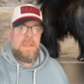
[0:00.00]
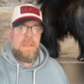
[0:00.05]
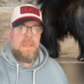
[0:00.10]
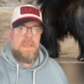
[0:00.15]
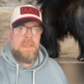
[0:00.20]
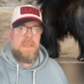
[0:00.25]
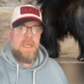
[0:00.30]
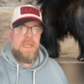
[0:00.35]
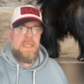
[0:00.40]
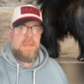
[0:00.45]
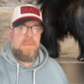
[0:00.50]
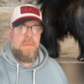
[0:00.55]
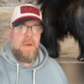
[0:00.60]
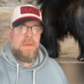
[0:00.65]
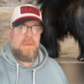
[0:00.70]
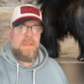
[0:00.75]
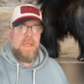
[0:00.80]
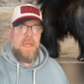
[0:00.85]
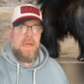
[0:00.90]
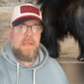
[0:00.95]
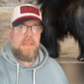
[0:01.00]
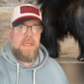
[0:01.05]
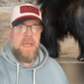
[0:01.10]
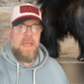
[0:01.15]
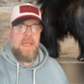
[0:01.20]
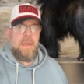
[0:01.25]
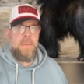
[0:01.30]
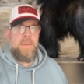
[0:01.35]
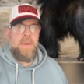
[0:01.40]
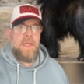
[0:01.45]
These are the six most
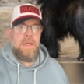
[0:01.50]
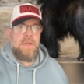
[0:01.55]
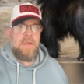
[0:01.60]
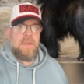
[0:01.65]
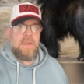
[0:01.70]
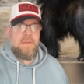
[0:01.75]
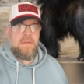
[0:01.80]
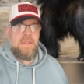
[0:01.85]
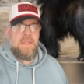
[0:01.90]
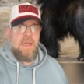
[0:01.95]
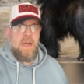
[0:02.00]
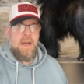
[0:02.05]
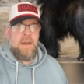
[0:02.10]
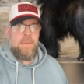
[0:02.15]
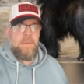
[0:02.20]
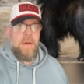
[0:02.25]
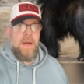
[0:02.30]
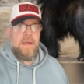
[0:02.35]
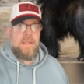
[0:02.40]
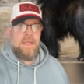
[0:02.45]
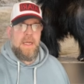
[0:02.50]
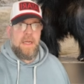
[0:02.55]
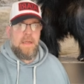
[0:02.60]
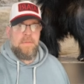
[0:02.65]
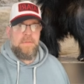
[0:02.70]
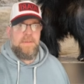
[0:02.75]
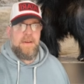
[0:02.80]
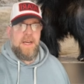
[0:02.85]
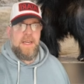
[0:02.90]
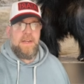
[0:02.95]
entertaining pictures of sloth bears I
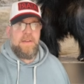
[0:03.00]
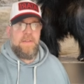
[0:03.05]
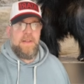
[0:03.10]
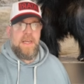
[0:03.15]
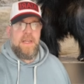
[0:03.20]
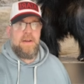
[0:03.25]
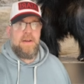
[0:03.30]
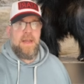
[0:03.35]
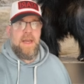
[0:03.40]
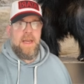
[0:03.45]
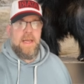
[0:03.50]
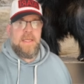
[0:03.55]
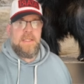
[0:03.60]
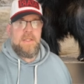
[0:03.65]
could find on the internet